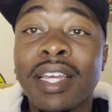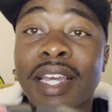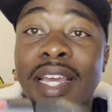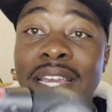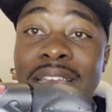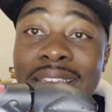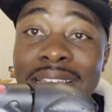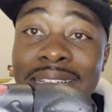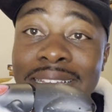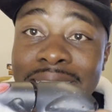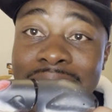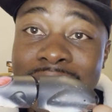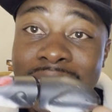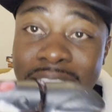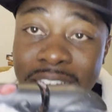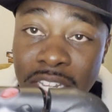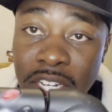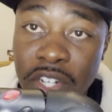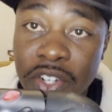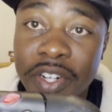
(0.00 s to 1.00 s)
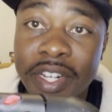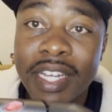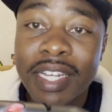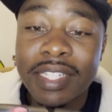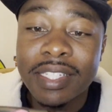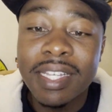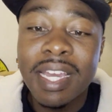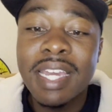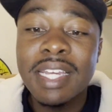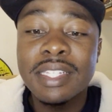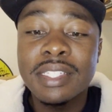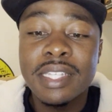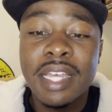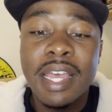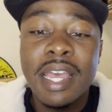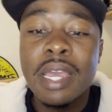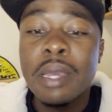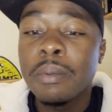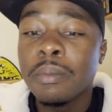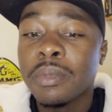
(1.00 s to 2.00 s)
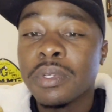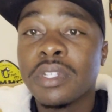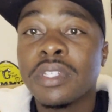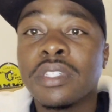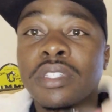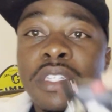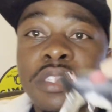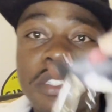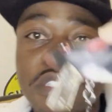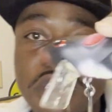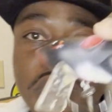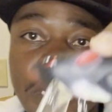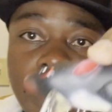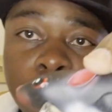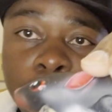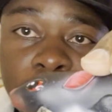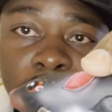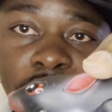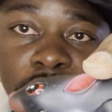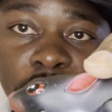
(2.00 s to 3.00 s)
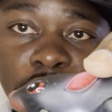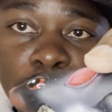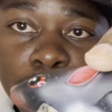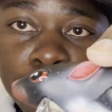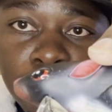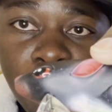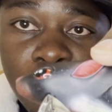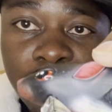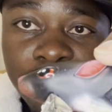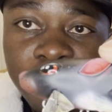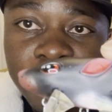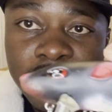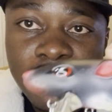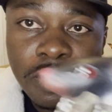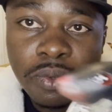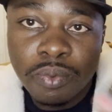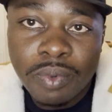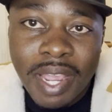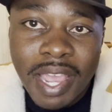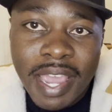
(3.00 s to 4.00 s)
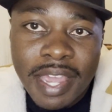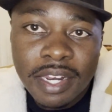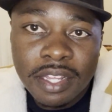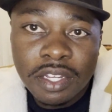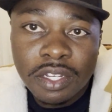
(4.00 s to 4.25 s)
and killer at nighttime. This is going to be the Spro 50 Rat.